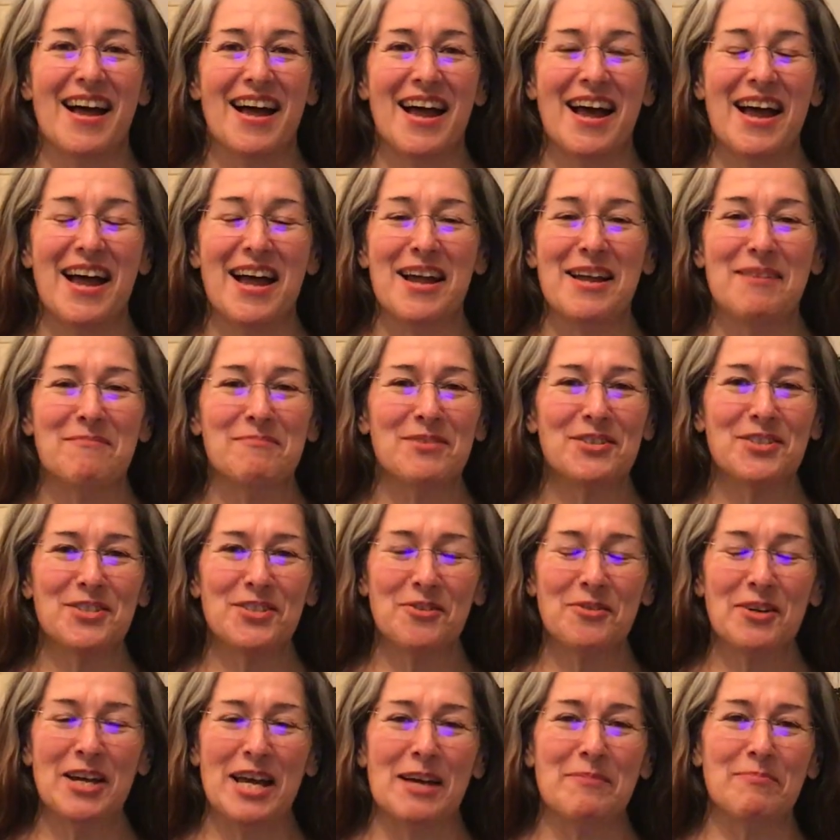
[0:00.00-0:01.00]
I'm
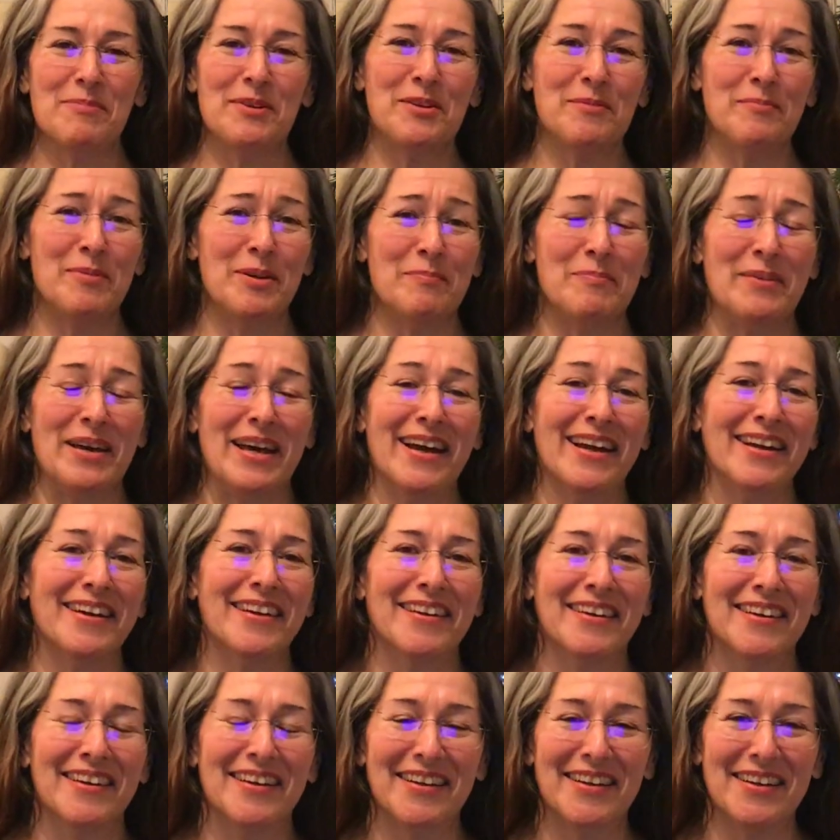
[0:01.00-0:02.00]
so happy to be back
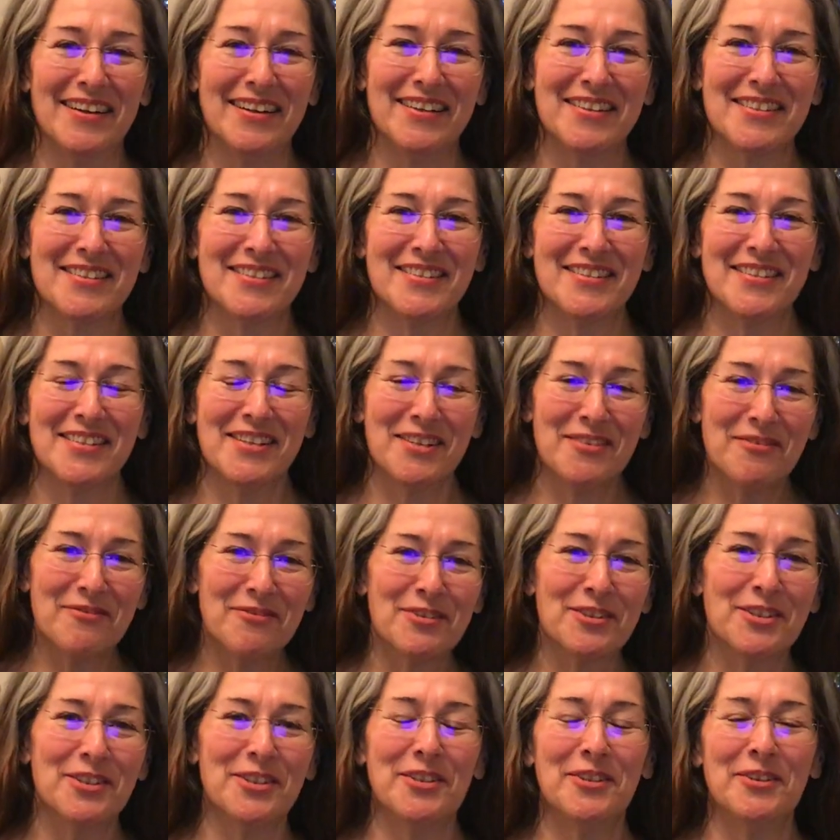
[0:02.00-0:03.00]
uh, singing
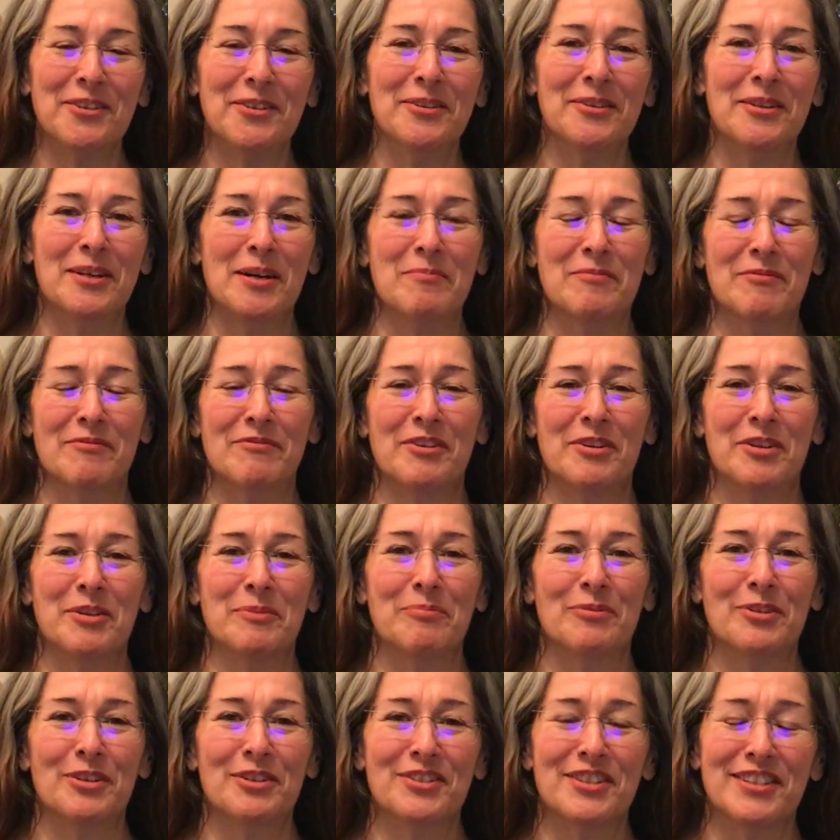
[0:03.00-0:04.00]
for you. I'm very
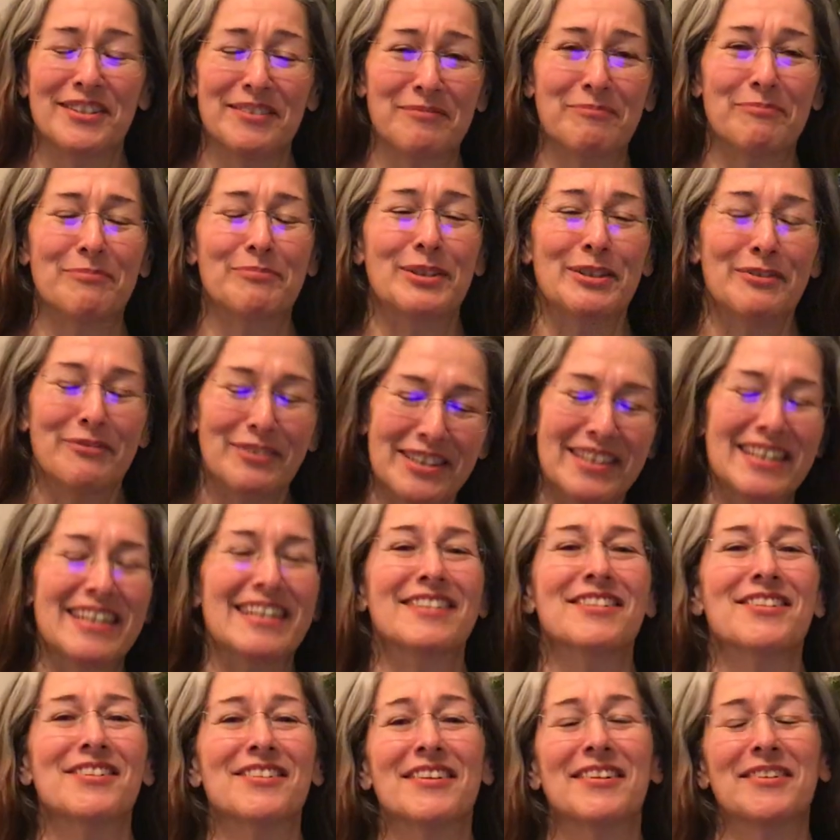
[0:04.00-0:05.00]
pri
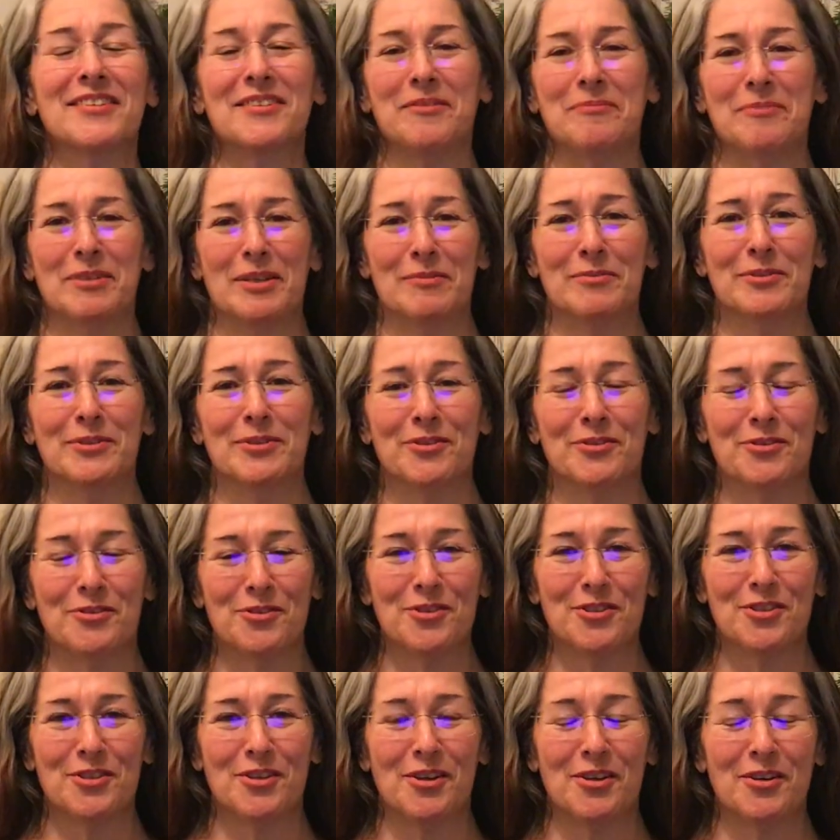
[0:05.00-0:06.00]
privileged to be able to do
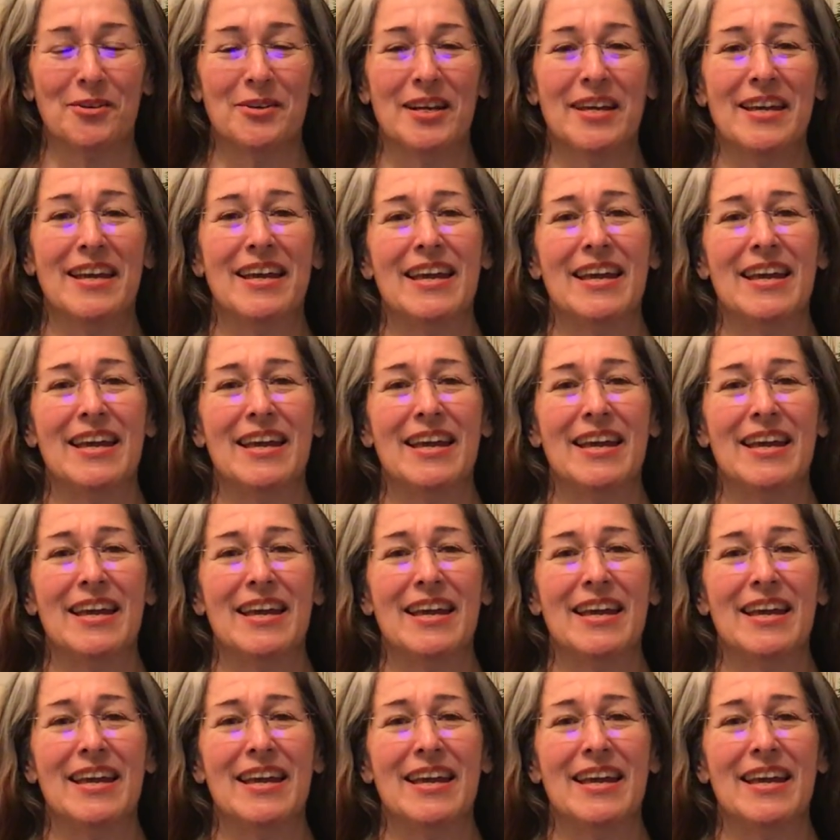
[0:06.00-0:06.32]
so.